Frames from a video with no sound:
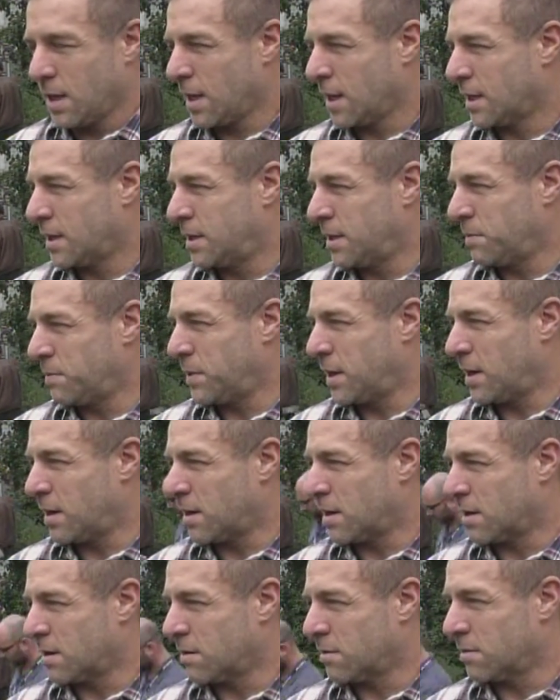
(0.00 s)
like dip
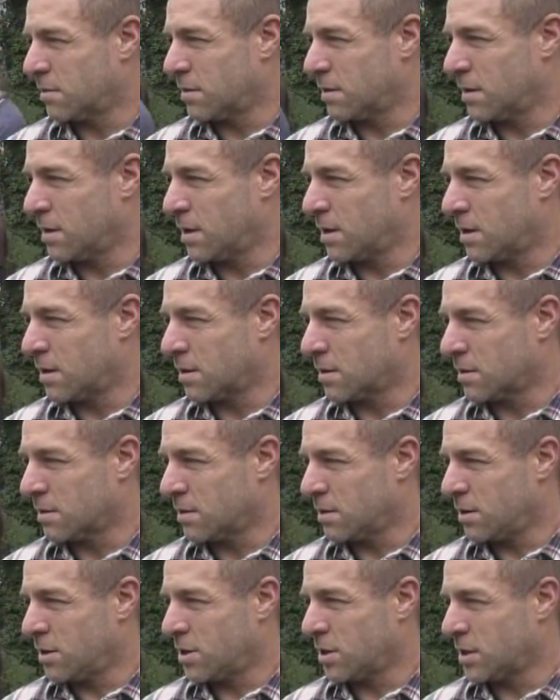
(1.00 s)
their their
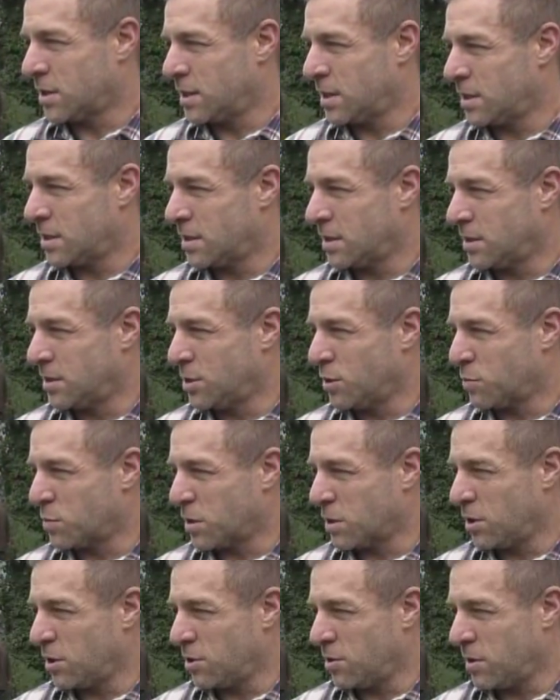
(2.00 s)
hooks into
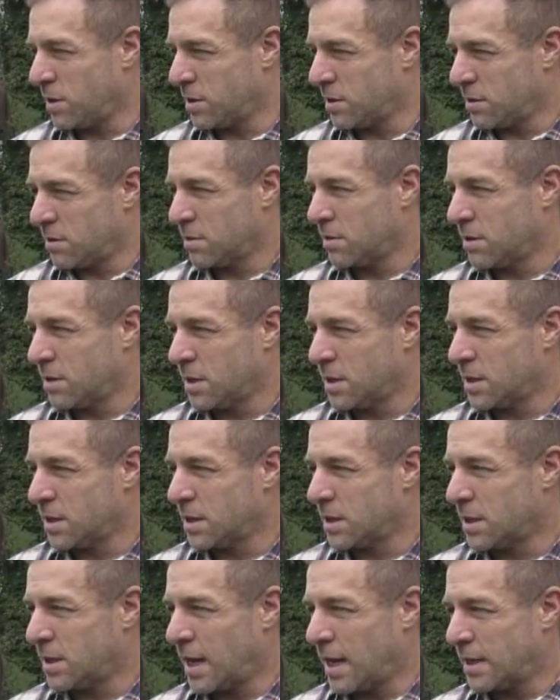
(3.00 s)
super glue and,
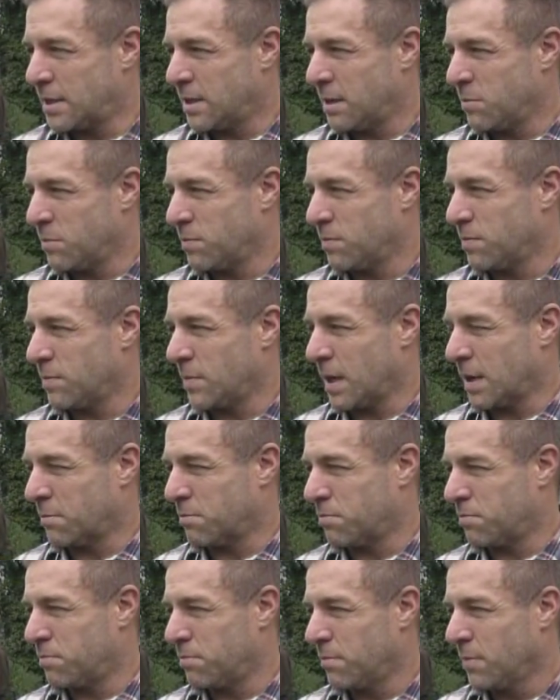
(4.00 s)
and attach something like
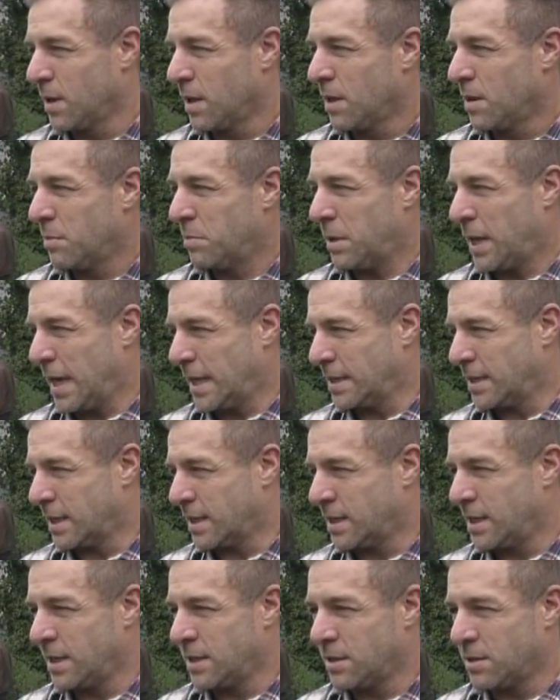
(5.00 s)
right.
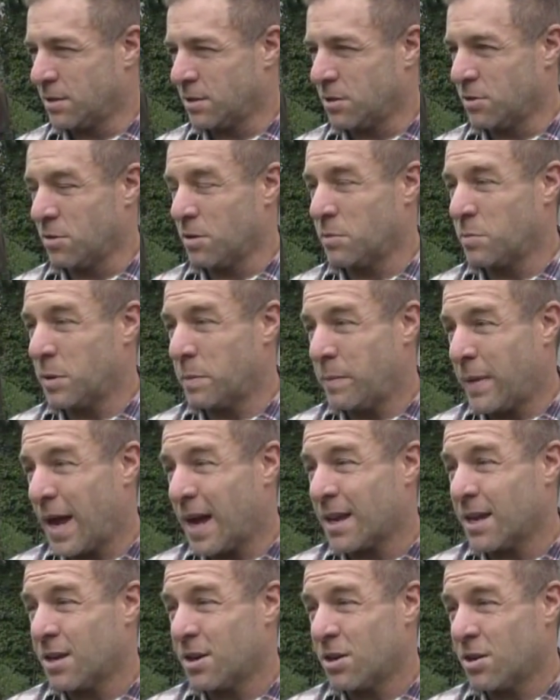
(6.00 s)
plastic tinsel to it. But
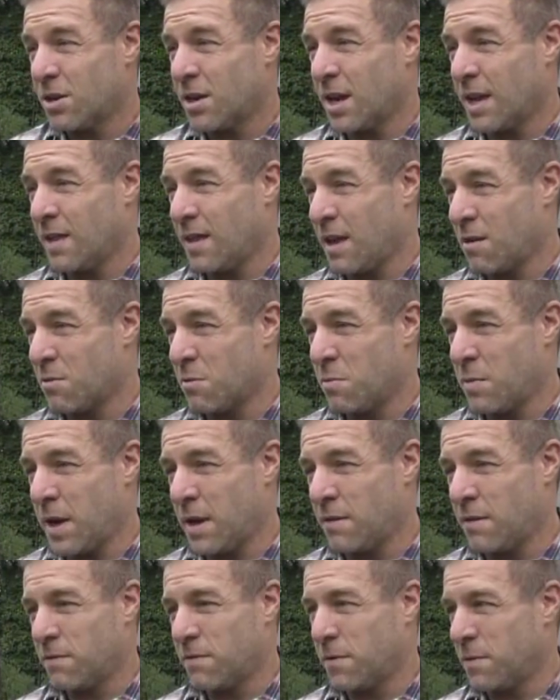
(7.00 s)
back in her day, they were
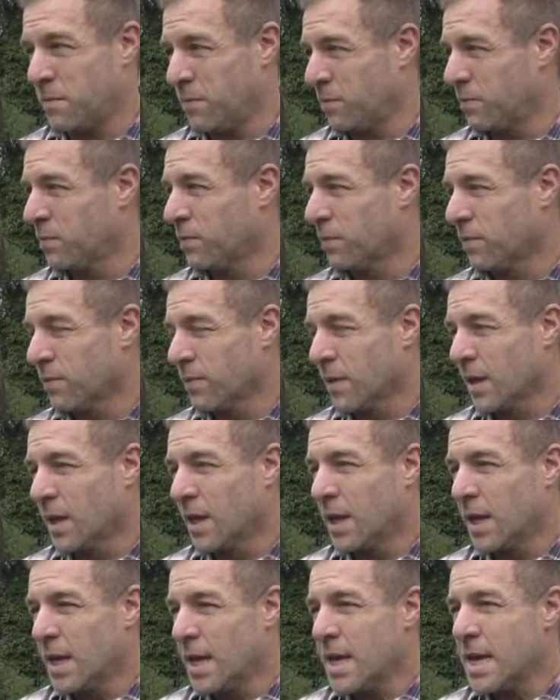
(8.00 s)
Like the skill from, of a
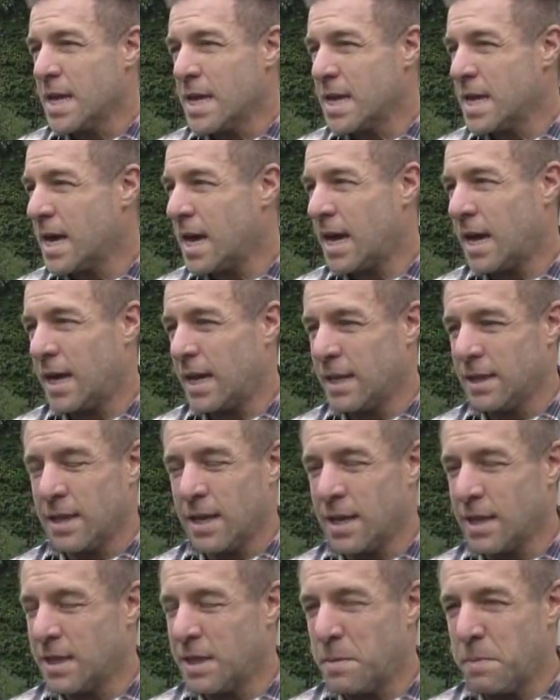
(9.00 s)
surgeon to just. yeah, and
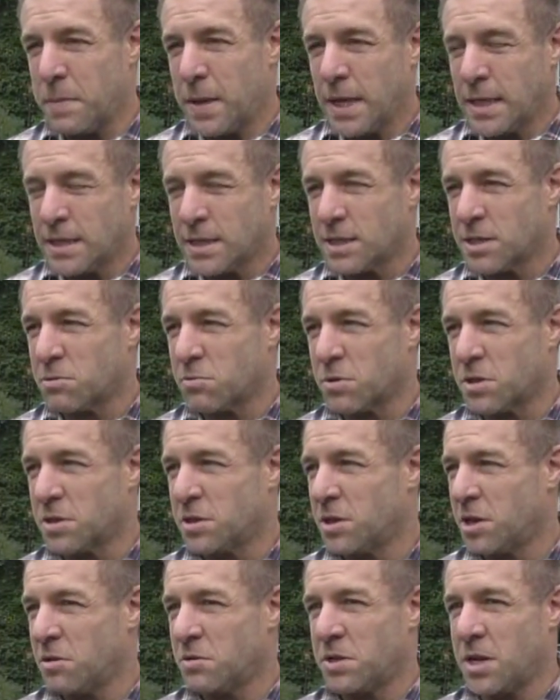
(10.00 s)
the, the, pieces were
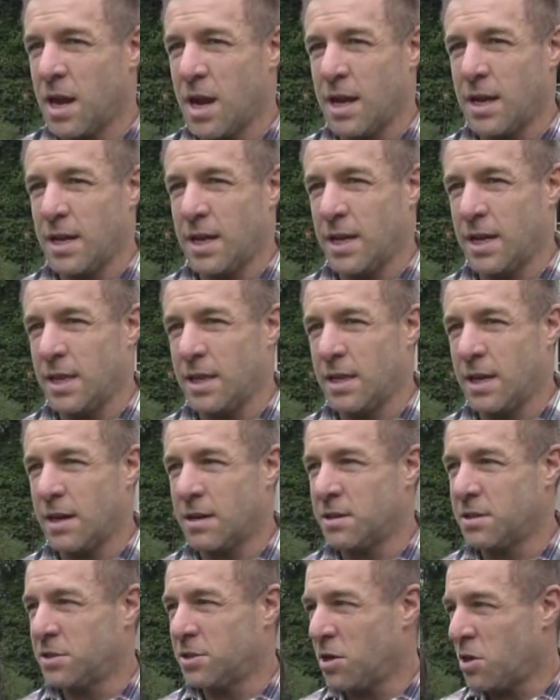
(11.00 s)
so tiny, and
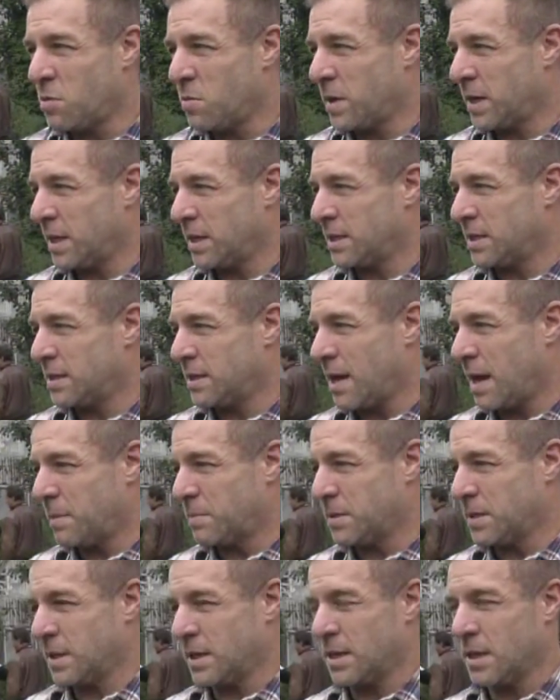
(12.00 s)
there are so many
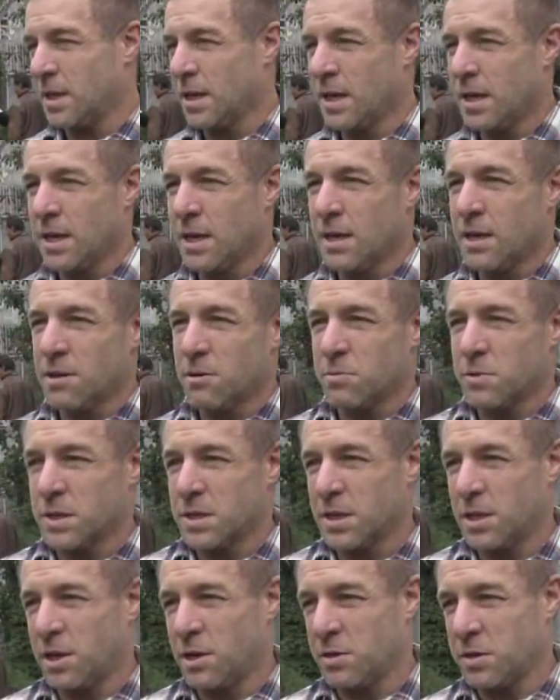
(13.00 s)
steps, and it
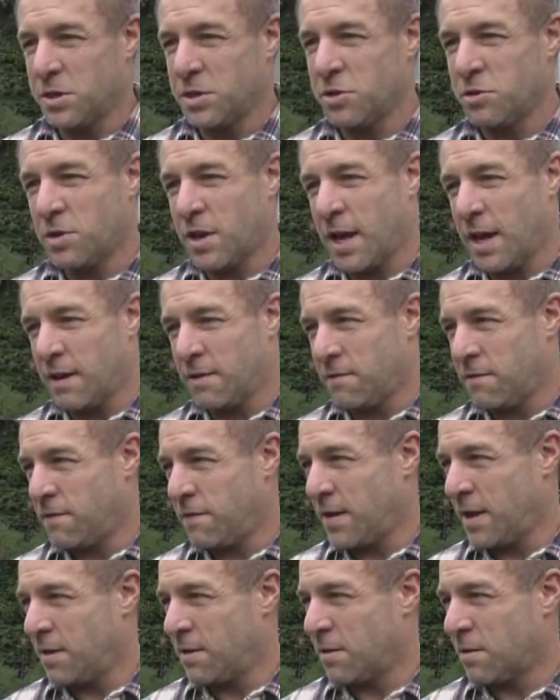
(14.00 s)
was you know a toucan
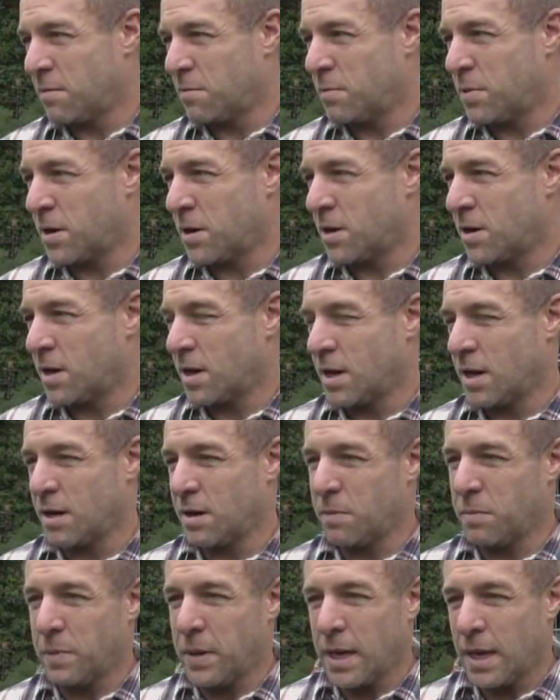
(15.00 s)
feather bird
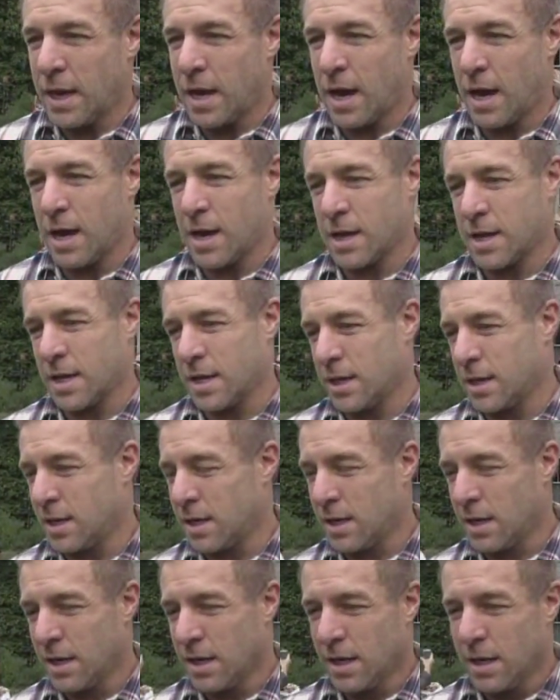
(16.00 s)
and a peacock
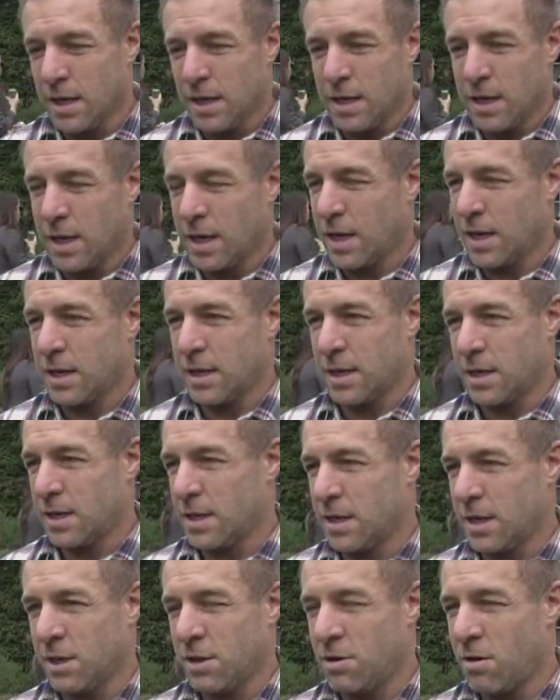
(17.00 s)
and and
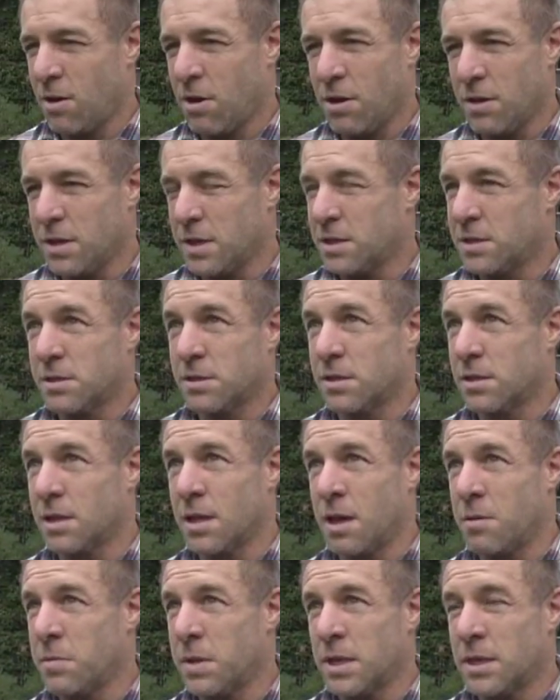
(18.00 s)
you know all these.
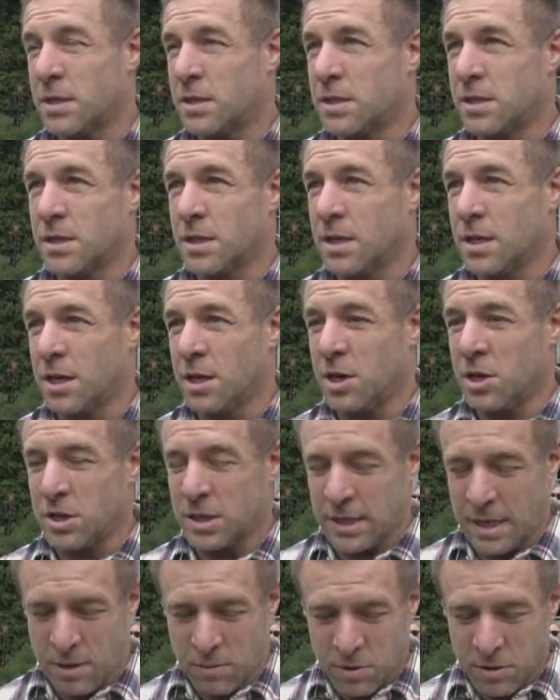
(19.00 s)
I mean, you know,
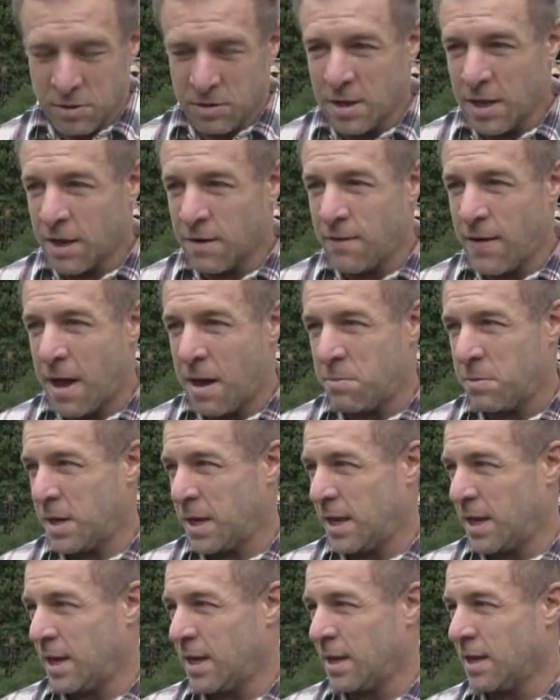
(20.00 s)
it's like when you think of how
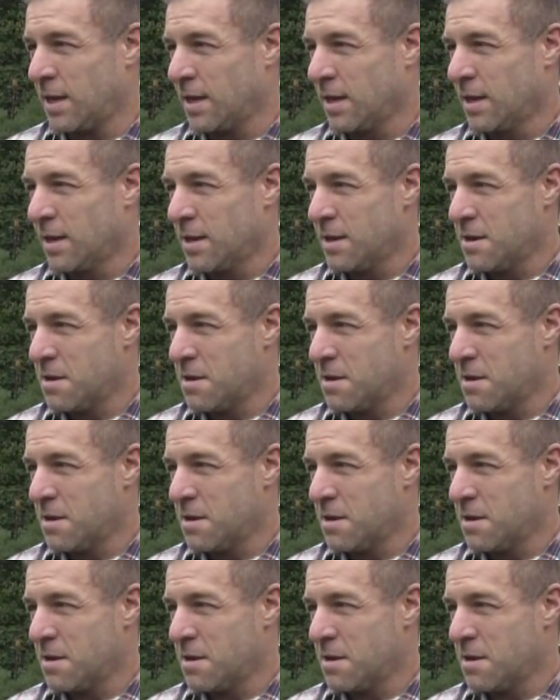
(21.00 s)
many